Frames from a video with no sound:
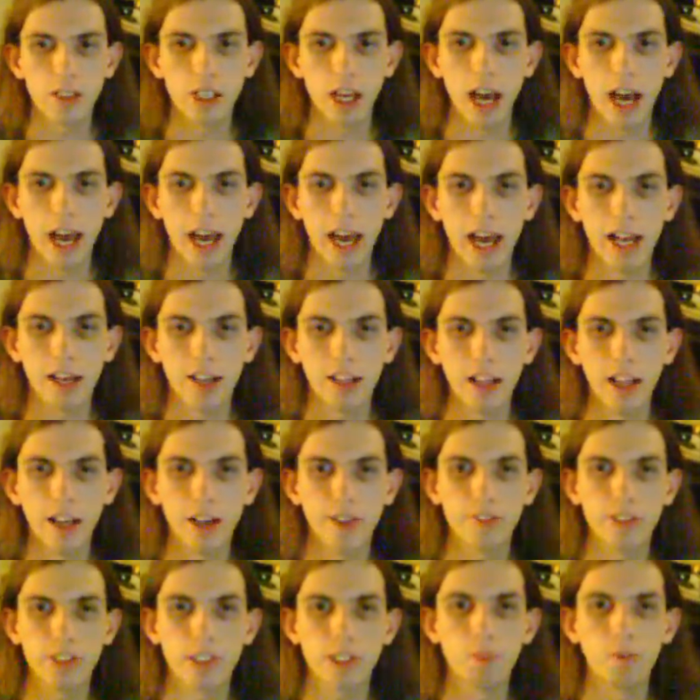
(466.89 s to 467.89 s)
had a lot
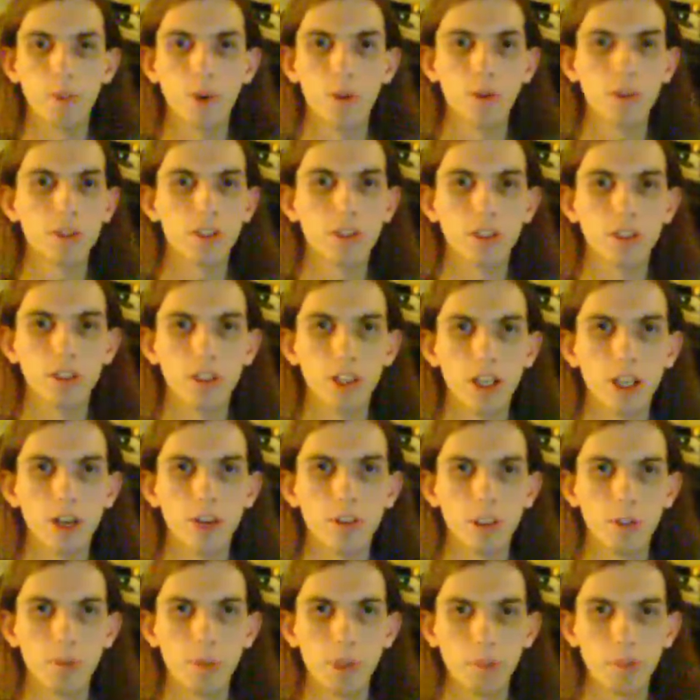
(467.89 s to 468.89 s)
of exposure,
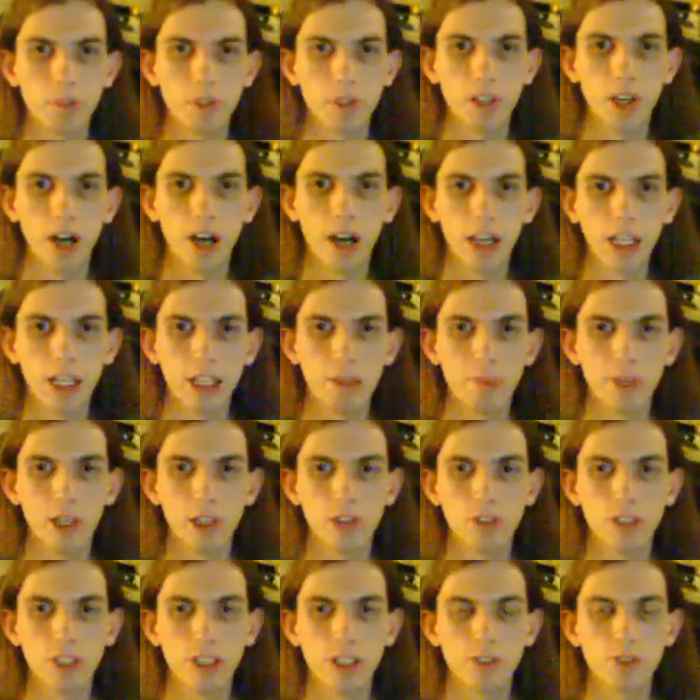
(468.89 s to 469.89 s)
to people talking
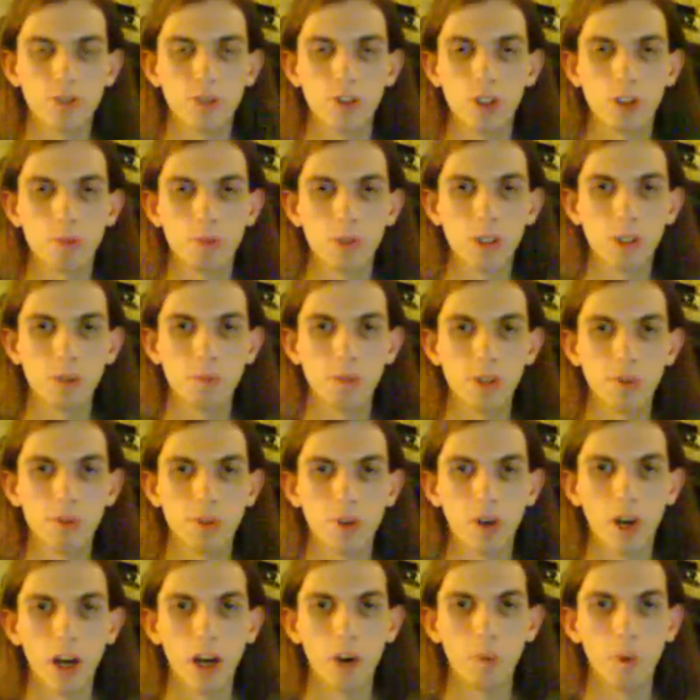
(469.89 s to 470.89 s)
about Transformers
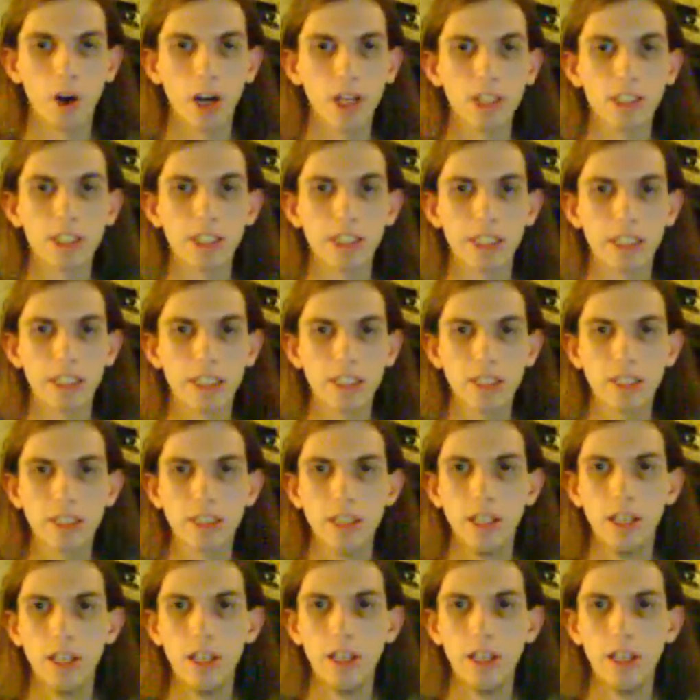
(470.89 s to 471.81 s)
before I watched this,